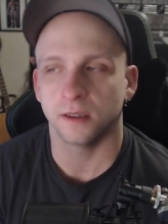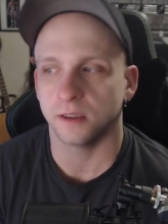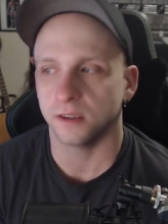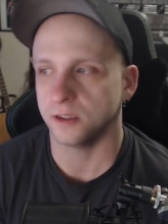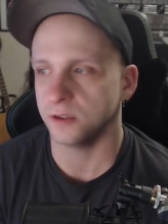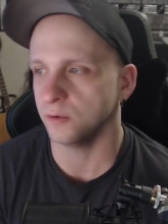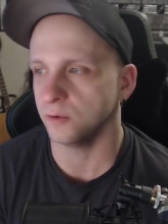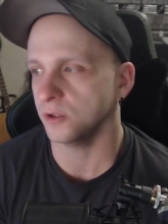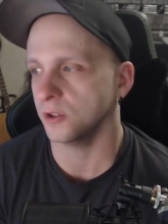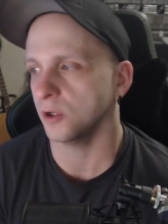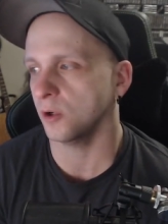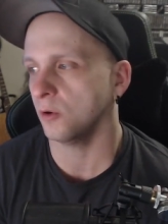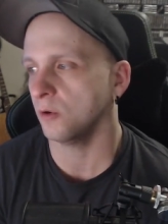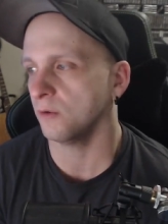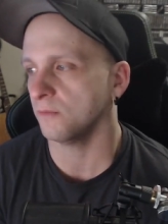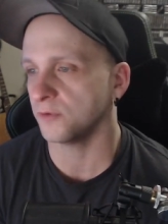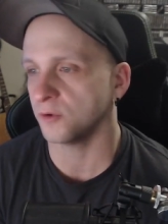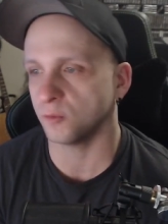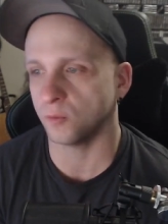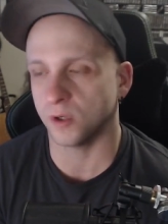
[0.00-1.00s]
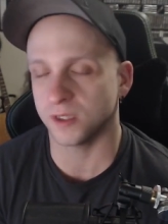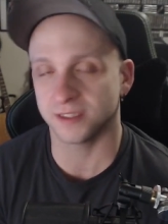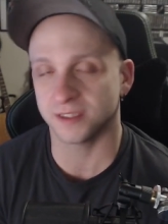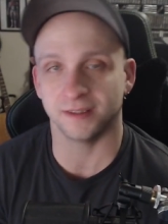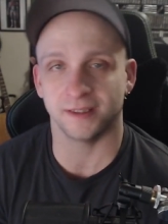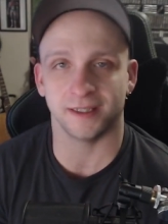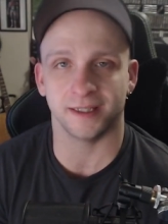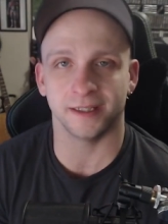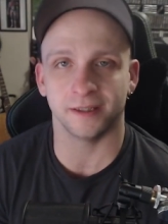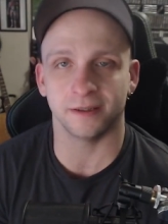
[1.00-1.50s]
You, you know, if there
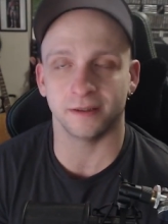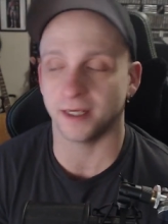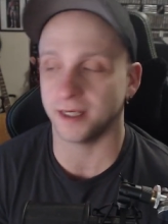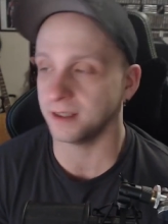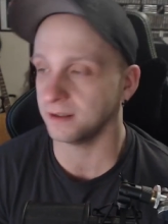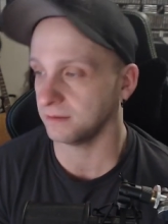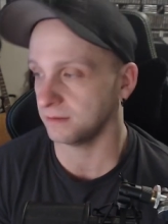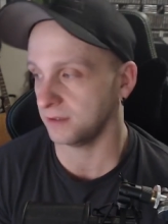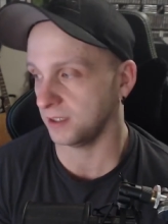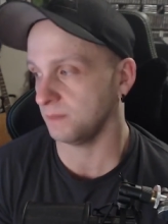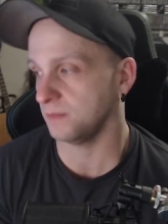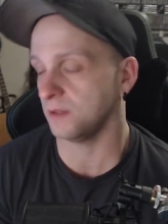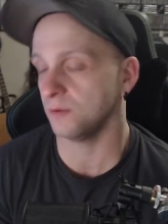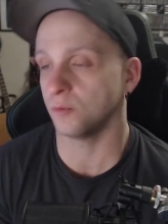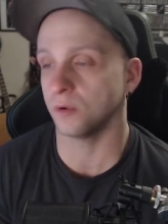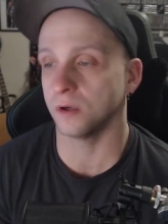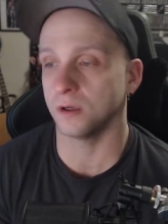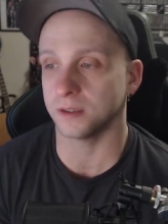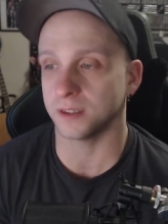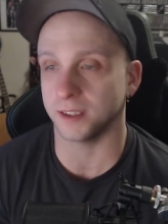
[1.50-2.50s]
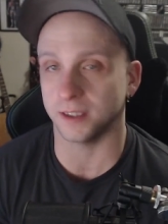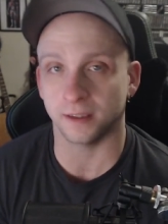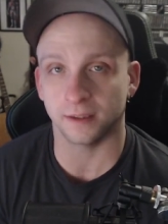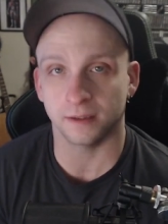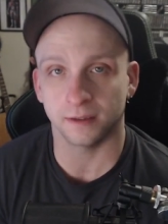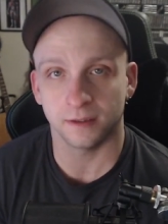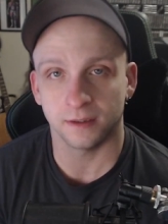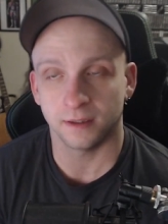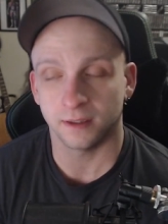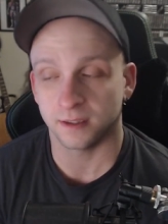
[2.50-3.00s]
wasn't the internet, they'd be working.
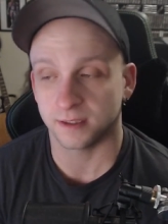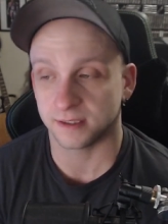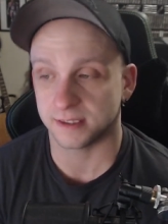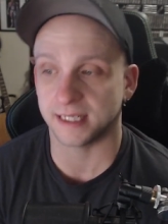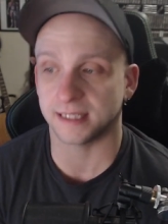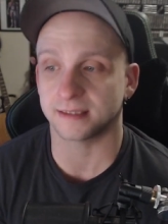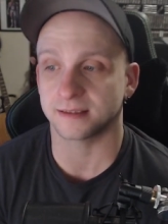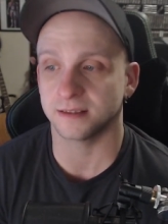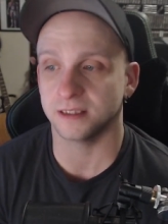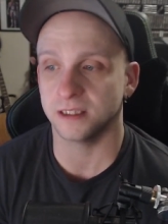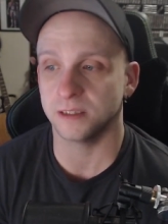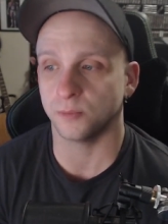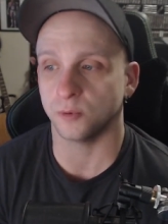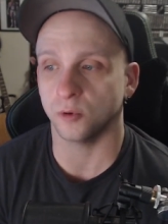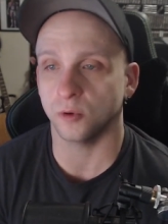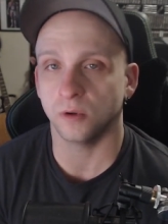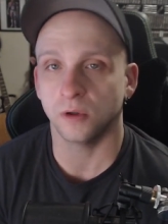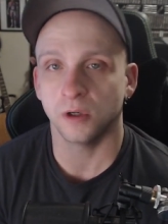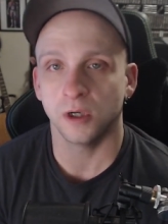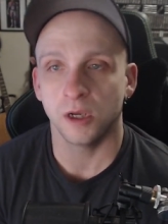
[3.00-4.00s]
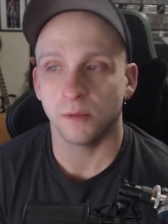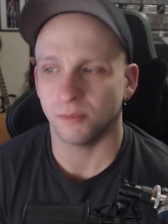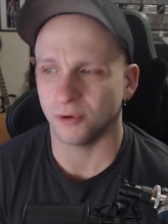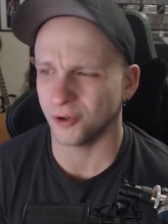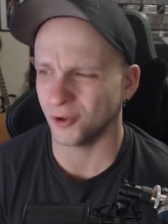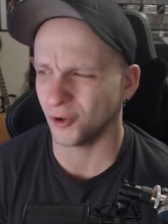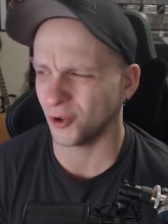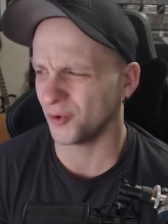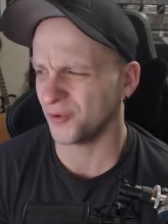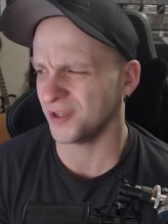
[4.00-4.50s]
It's that simple. But
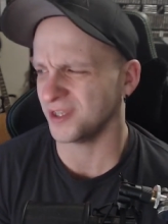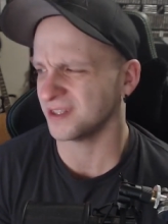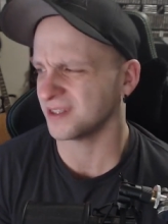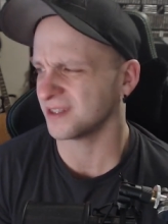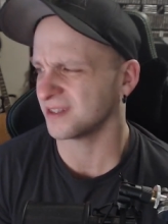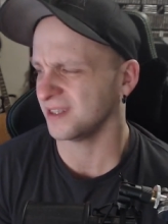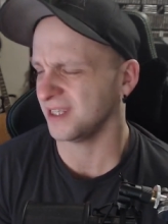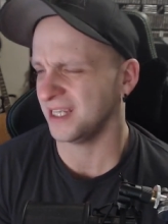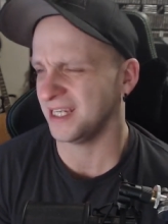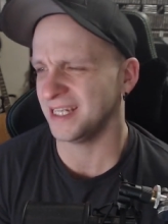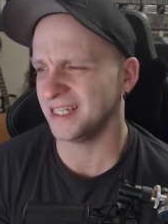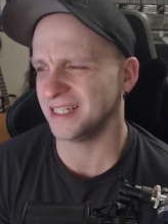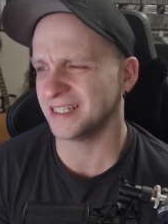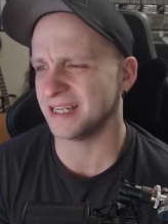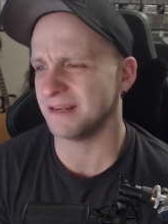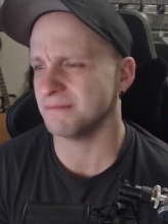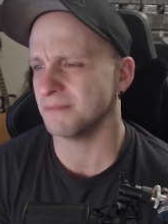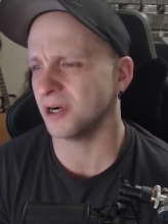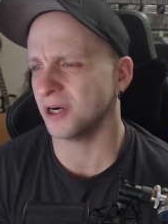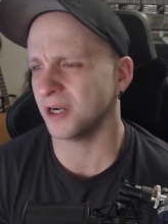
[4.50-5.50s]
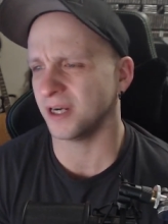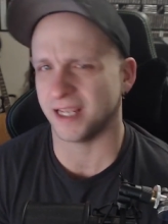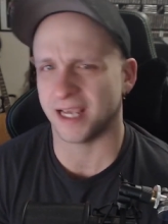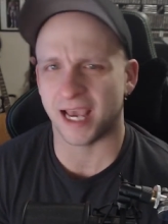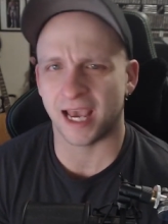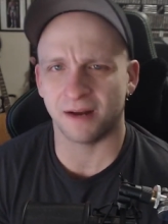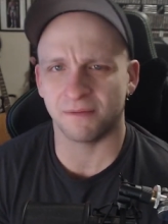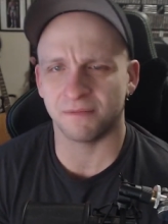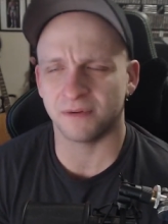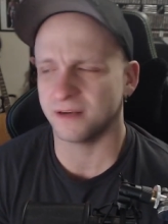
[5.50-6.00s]
all this easy money,
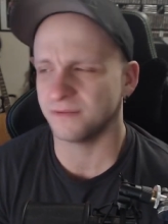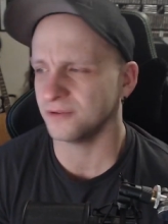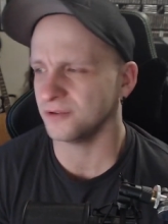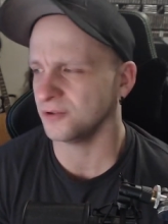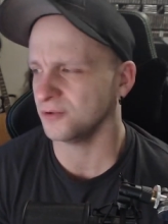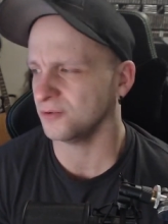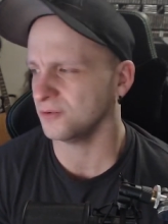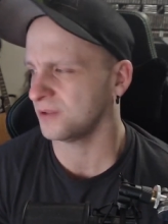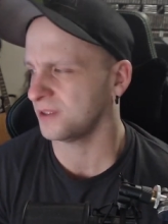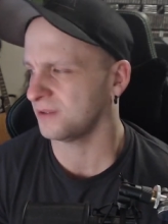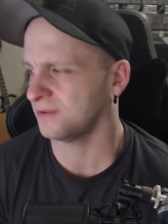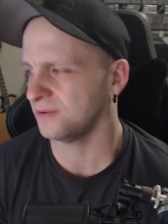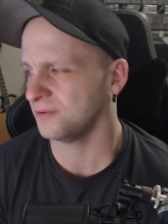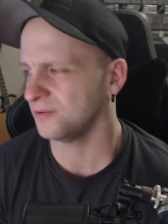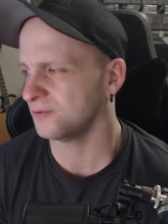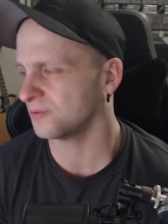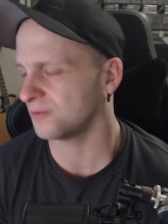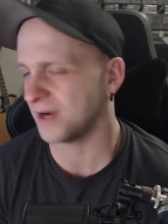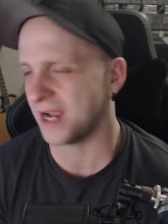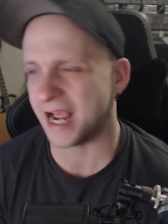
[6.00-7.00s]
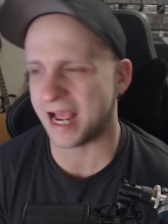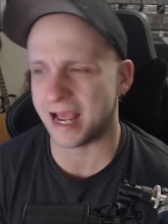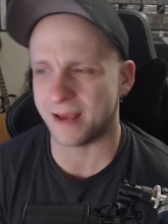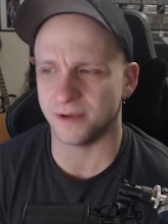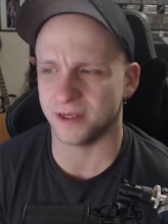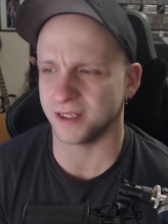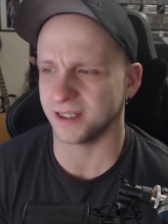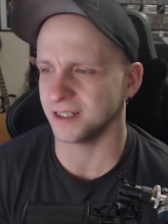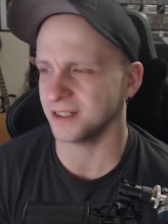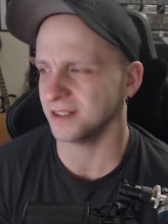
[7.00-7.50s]
ad revenue
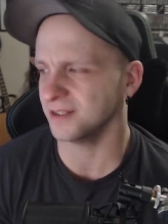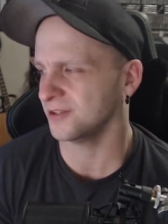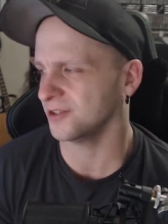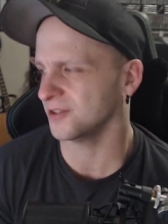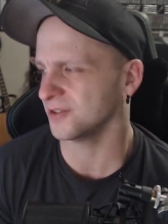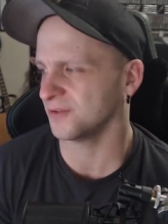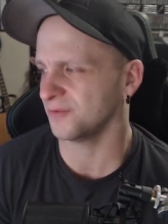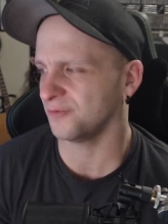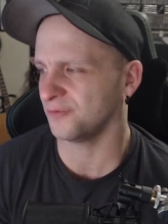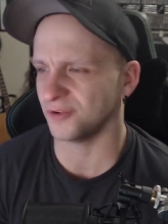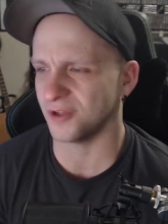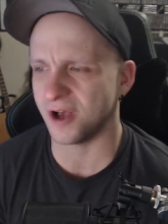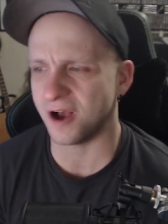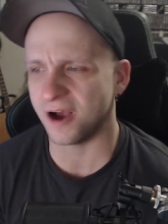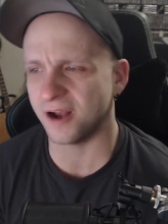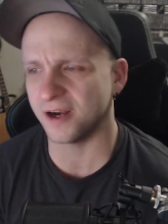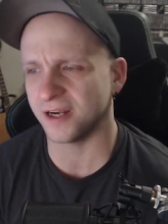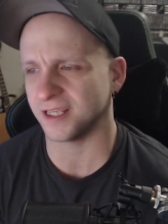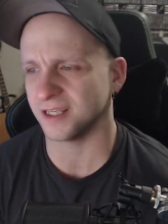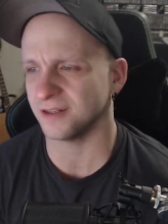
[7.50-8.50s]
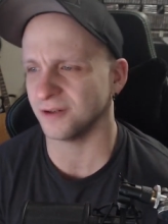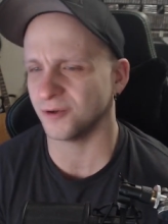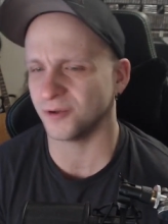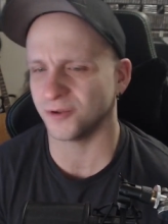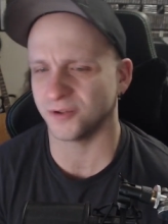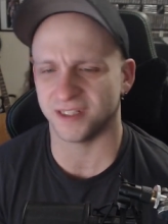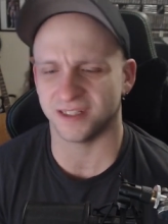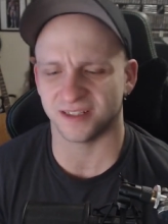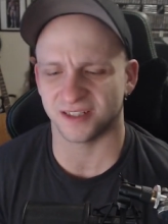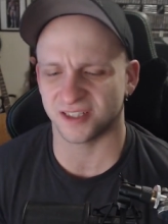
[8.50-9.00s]
grabbing and just flaunting, and all
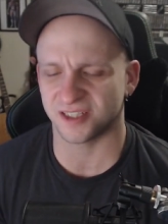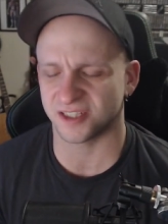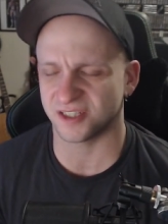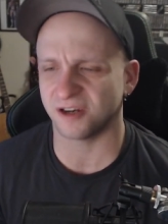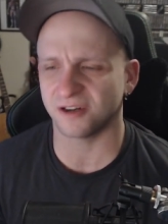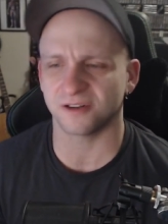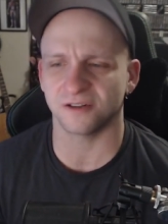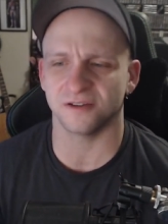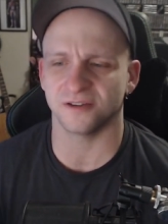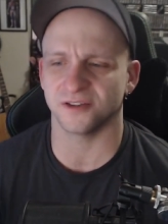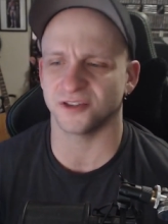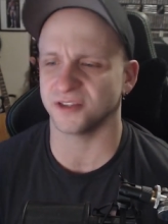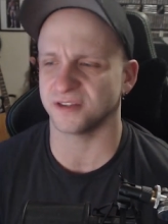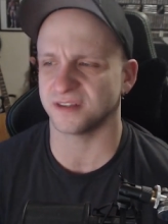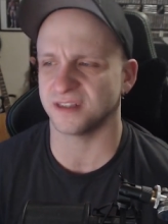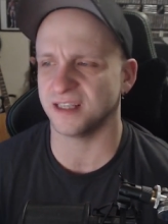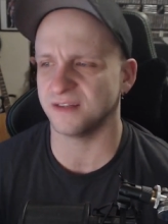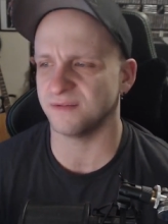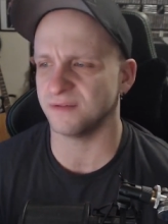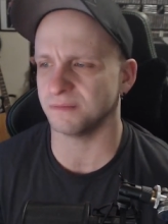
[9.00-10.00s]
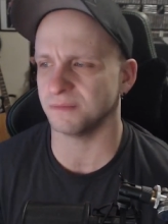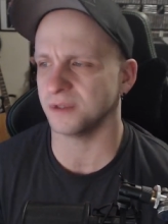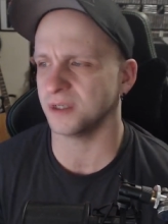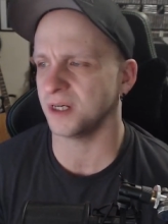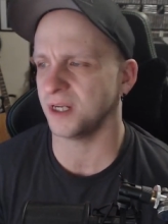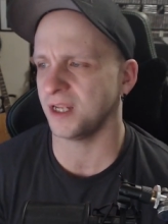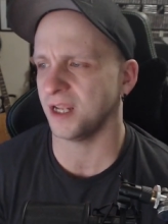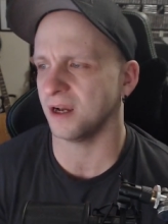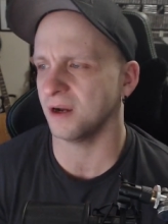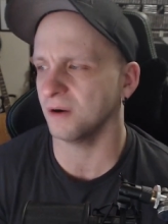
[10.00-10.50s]
these suckers just giving
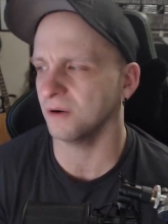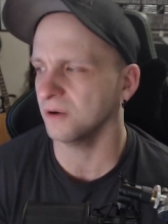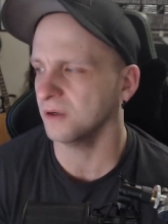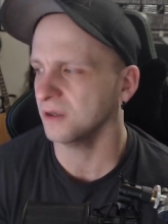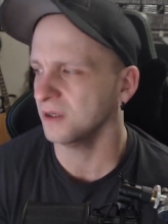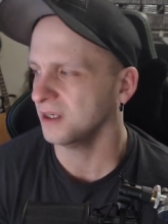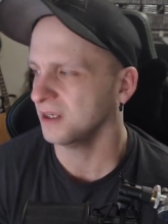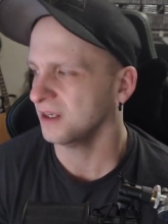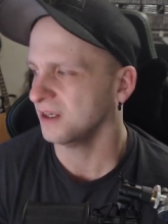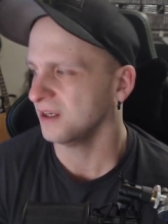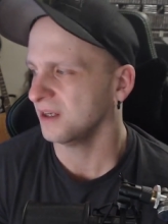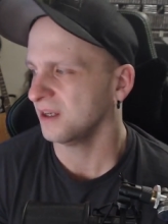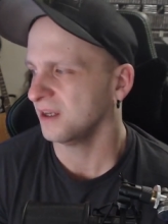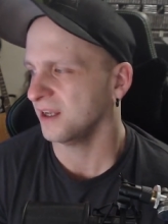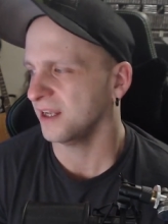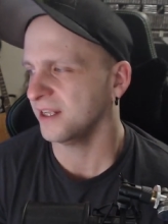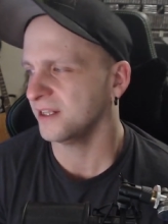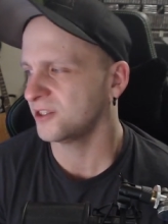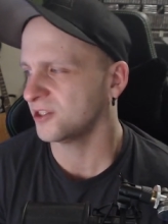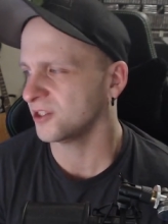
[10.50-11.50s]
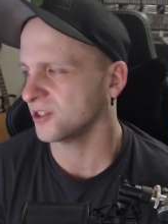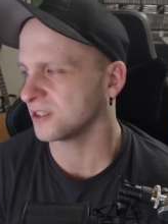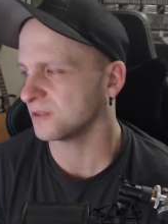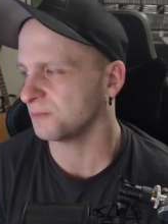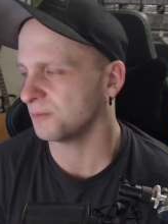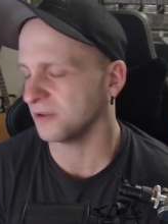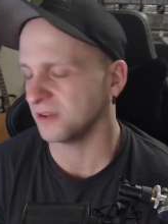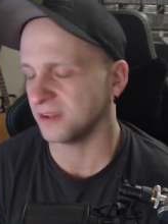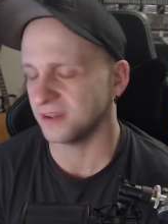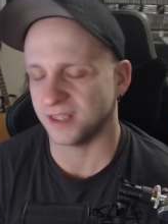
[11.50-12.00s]
money out, it's just
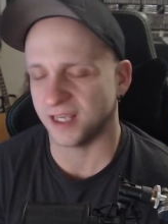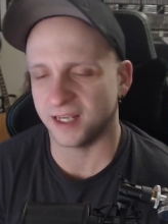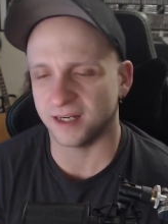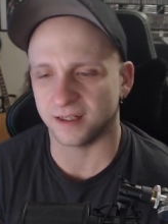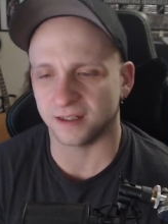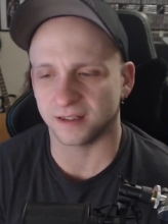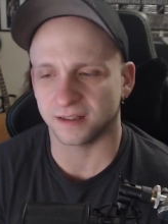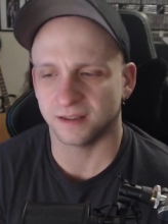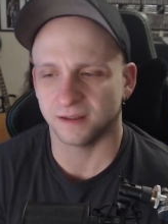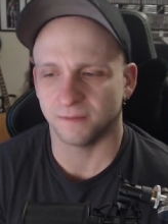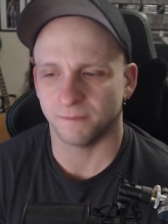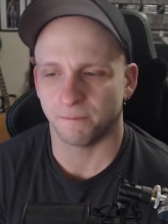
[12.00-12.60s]
pathetic.